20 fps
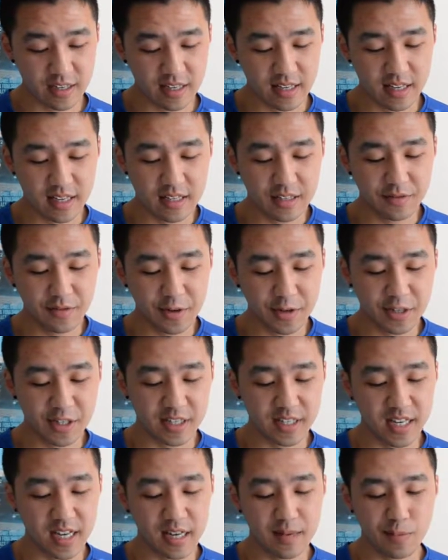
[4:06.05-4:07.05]
is
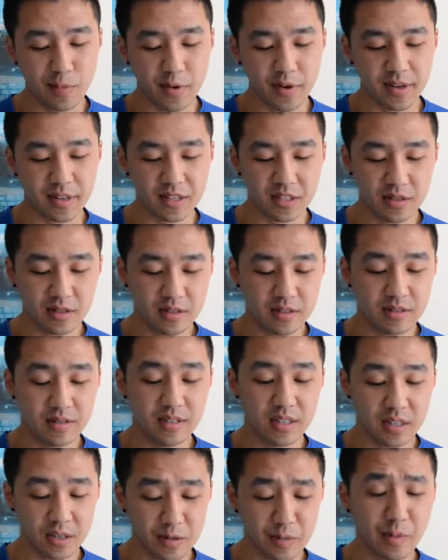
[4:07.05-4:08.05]
version
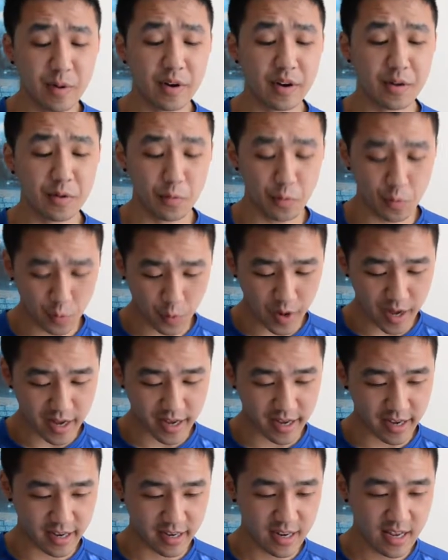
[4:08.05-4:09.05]

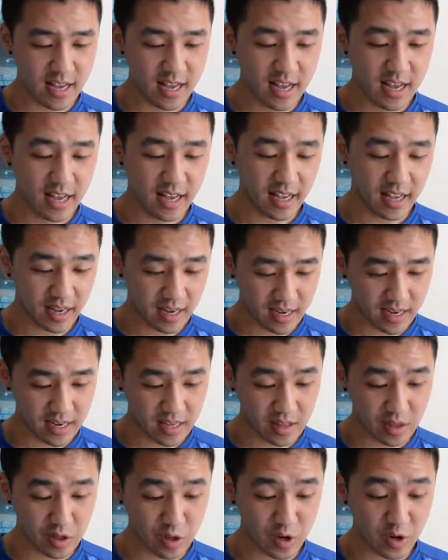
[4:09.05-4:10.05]
10.0.1,
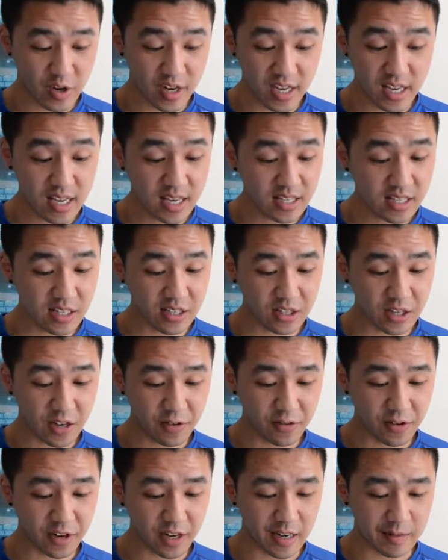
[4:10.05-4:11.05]
and there is a
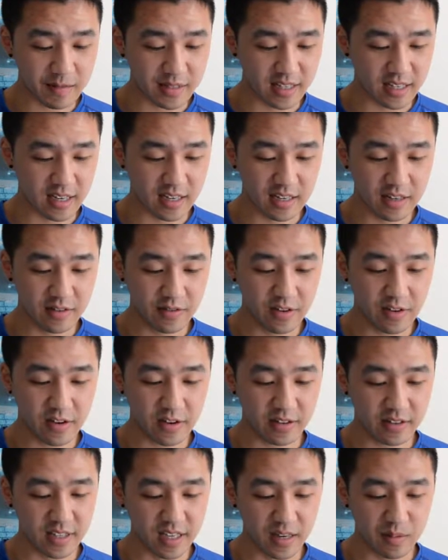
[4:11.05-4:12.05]
software update
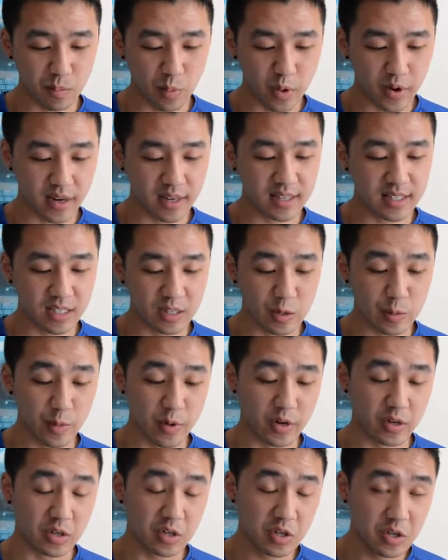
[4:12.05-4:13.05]
called
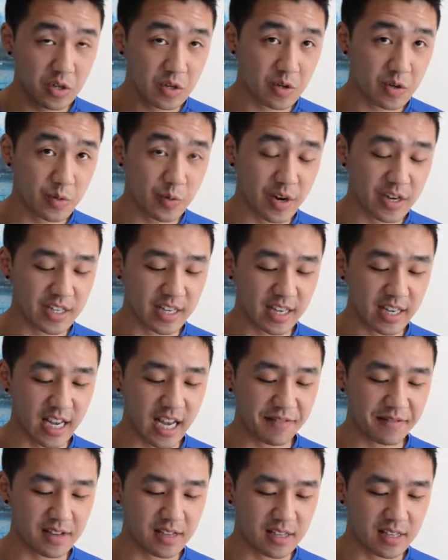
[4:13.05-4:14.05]
10.0.2, which I
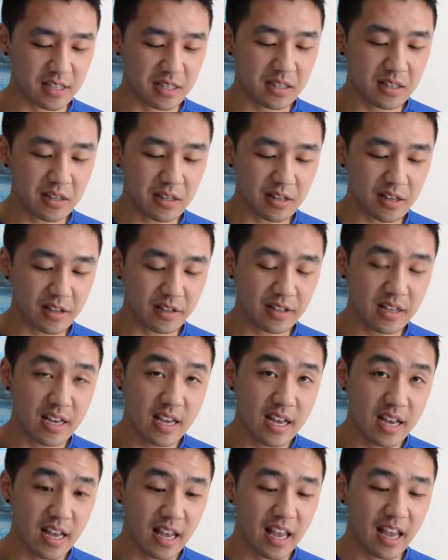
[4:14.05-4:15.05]
haven't installed,
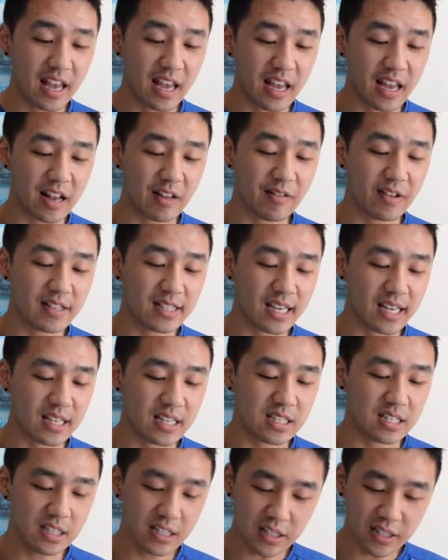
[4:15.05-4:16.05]
and once I
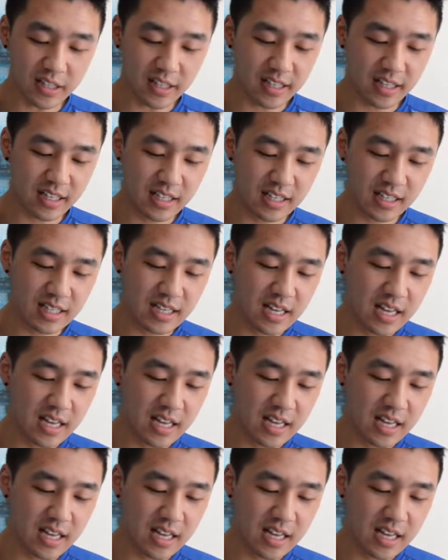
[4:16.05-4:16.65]
install it,